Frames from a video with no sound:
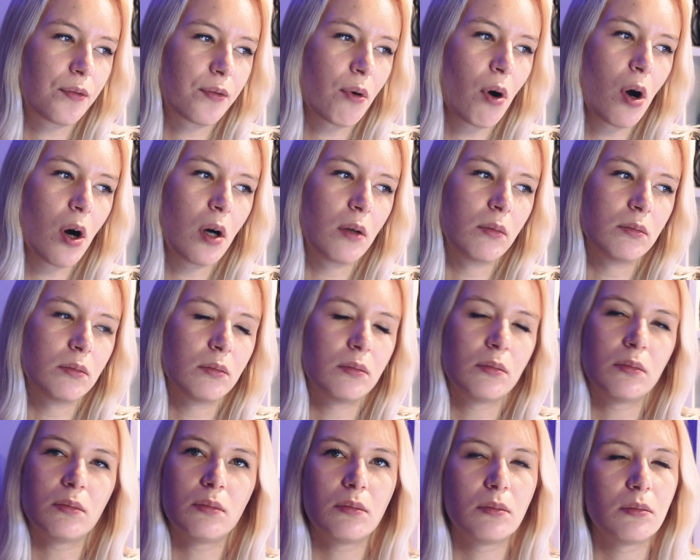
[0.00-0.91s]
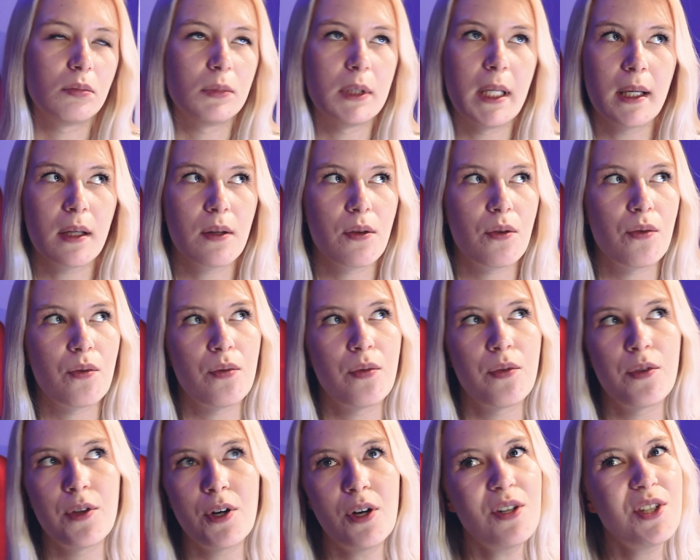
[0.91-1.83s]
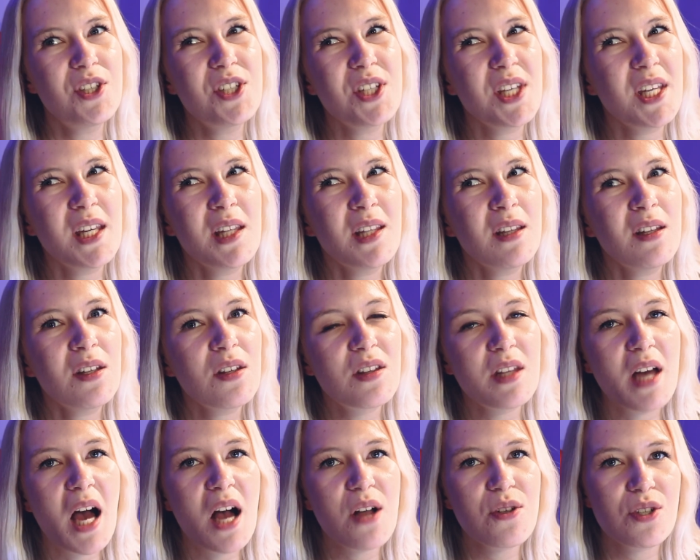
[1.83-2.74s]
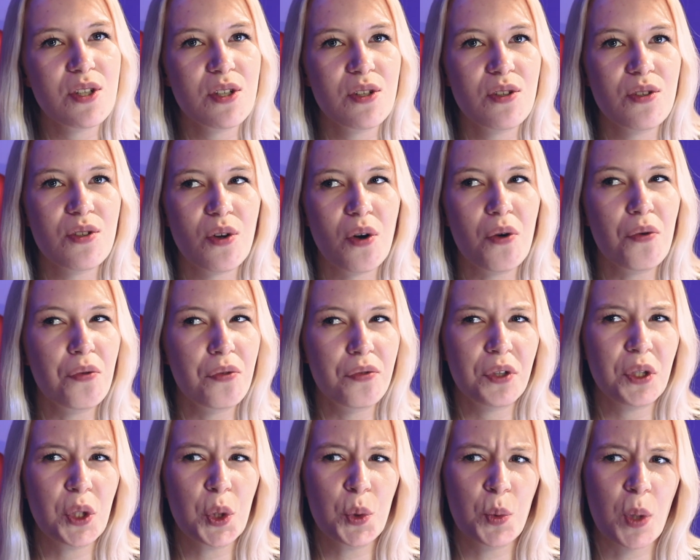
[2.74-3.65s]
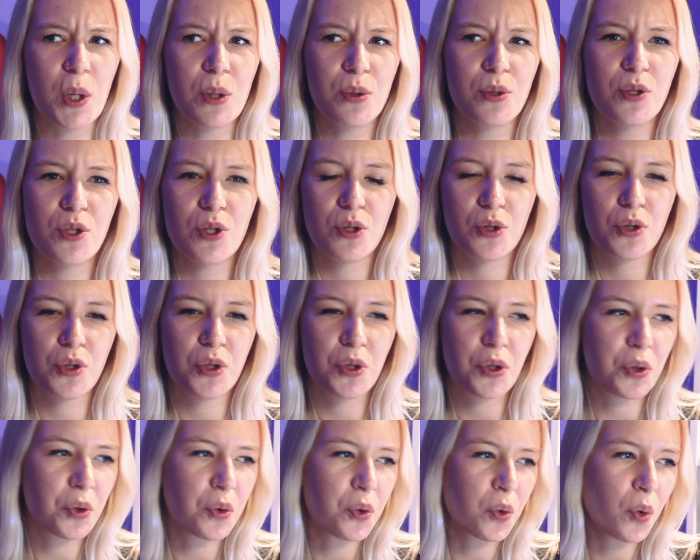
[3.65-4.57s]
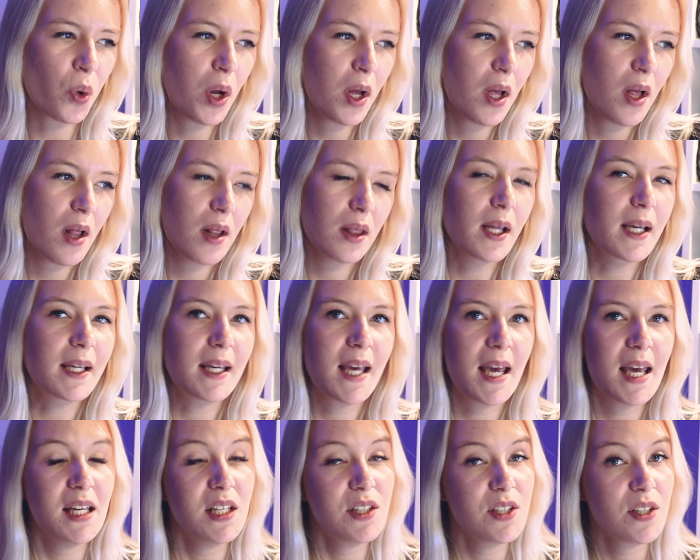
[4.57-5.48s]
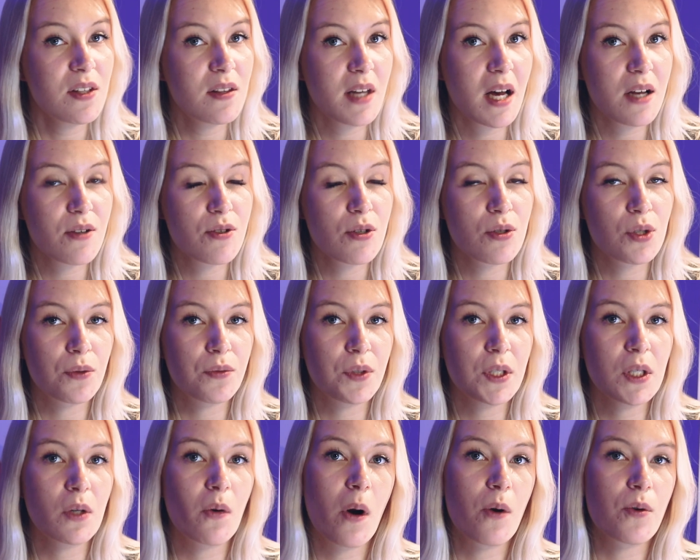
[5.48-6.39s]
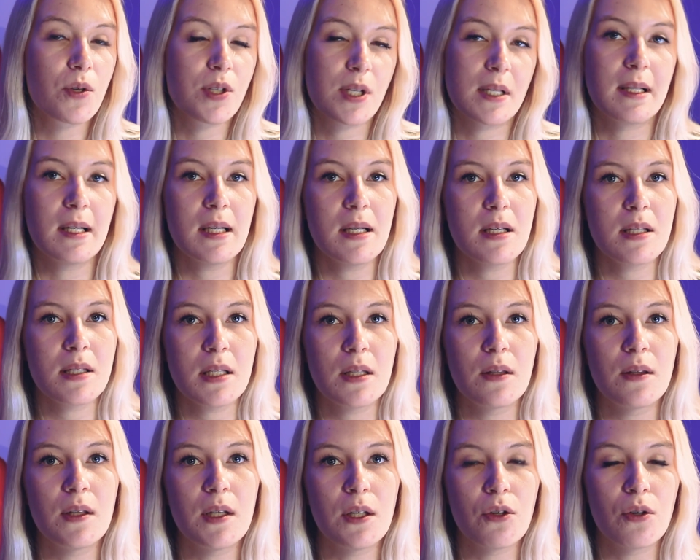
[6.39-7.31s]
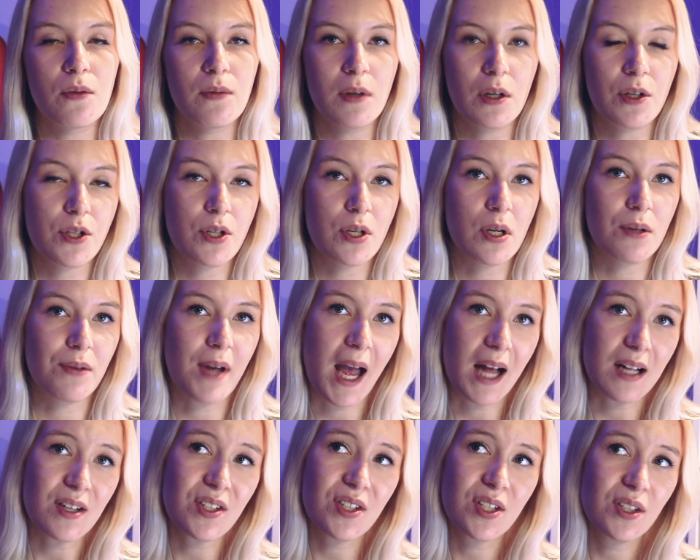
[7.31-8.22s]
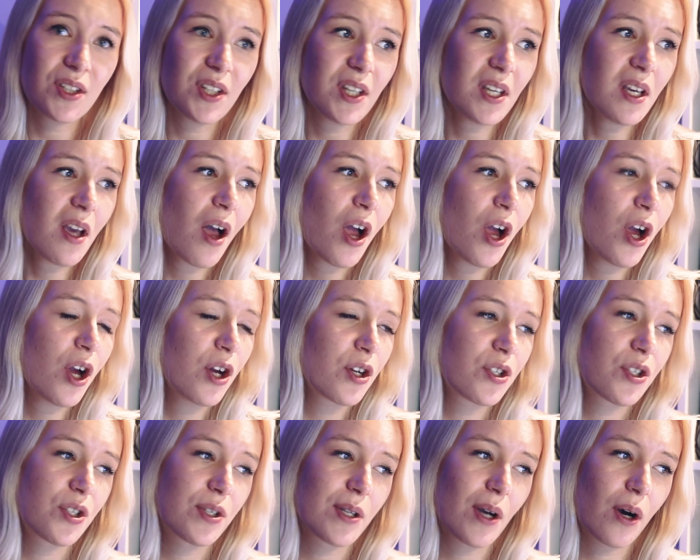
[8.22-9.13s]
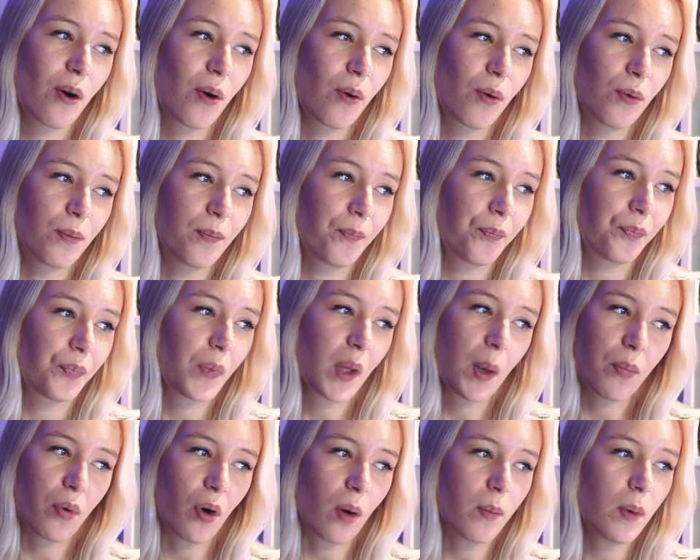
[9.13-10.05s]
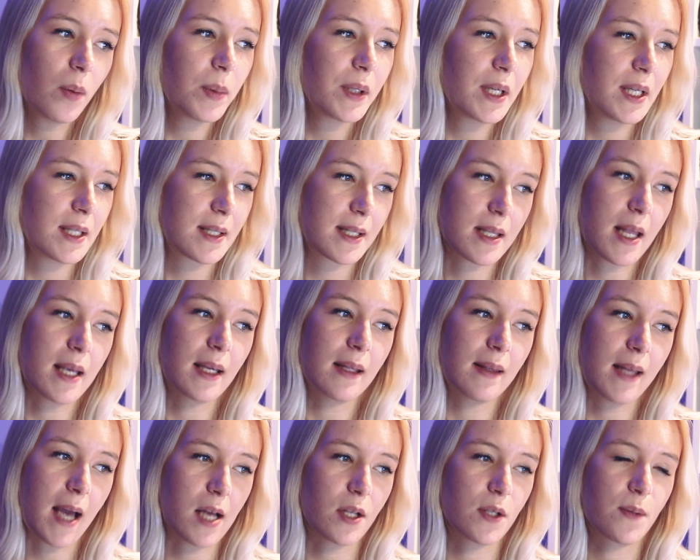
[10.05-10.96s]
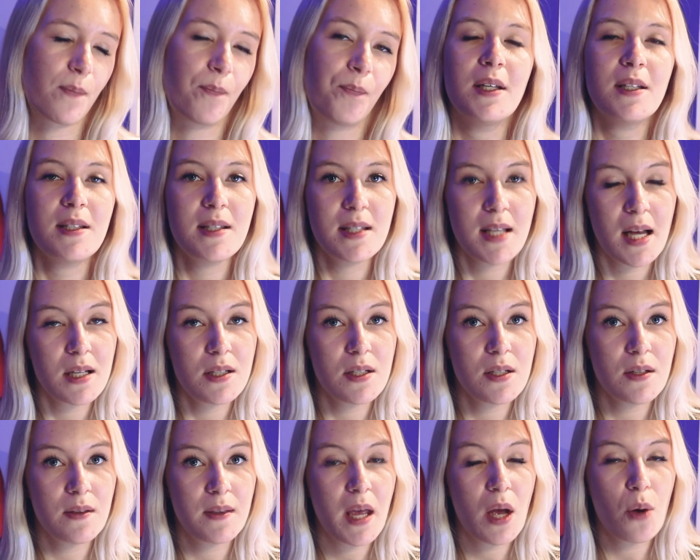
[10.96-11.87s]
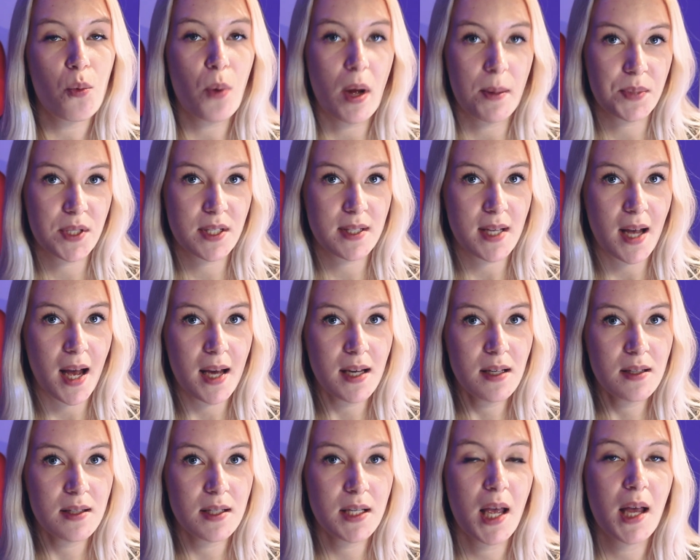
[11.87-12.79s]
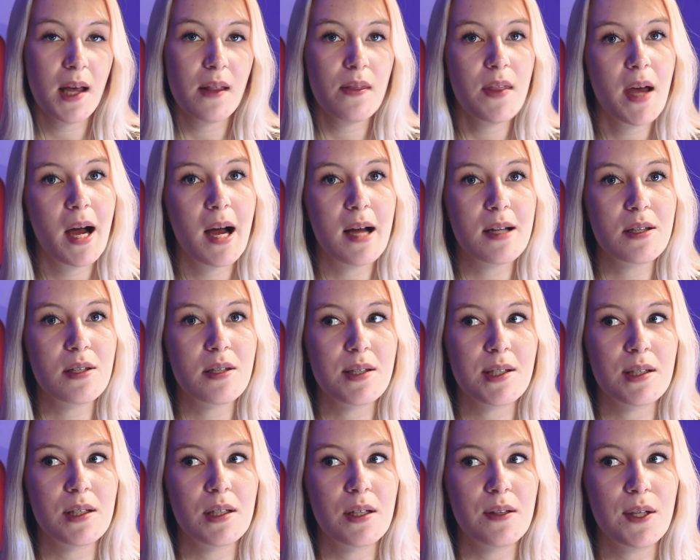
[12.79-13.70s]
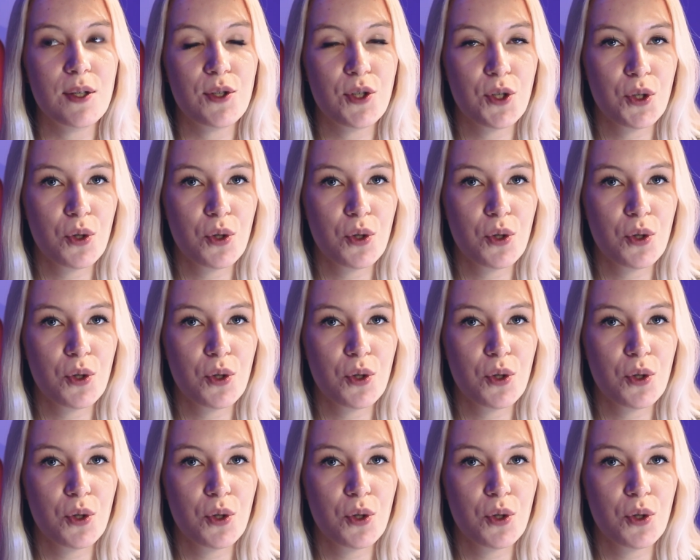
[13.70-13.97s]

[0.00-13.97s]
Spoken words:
from 13,000 of euros to 18,000 of euros, at least in the University of Helsinki. So probably it's like that. It says in their website that the